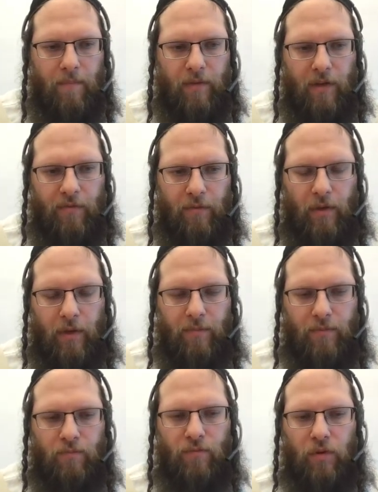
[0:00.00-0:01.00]
If we
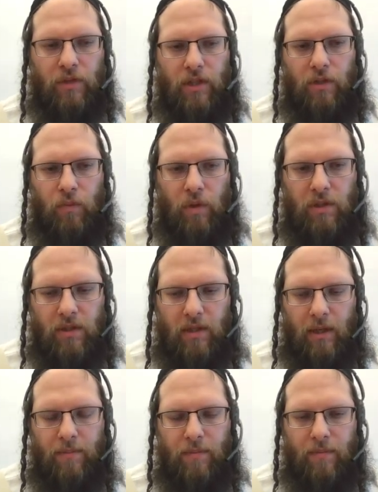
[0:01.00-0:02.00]
rotate it 1
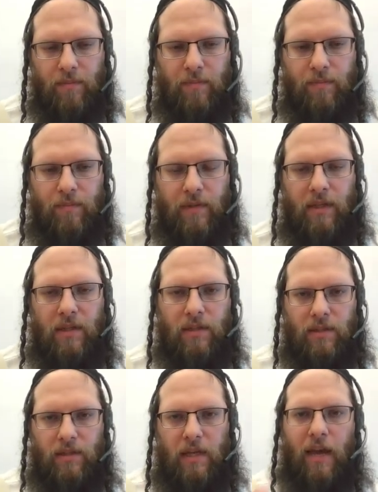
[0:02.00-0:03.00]
step, that
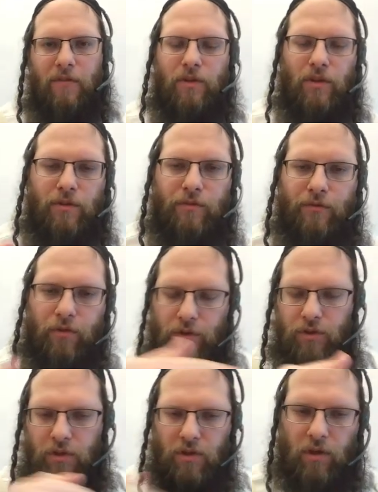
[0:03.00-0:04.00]
is after the
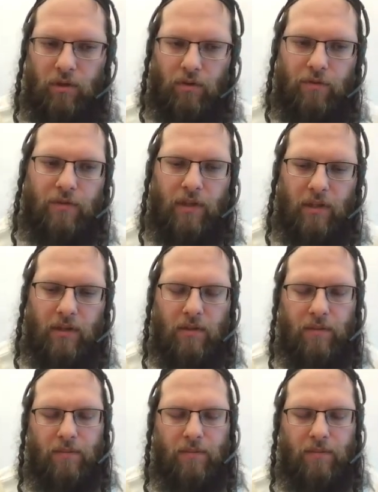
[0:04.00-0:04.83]
first cutoff date,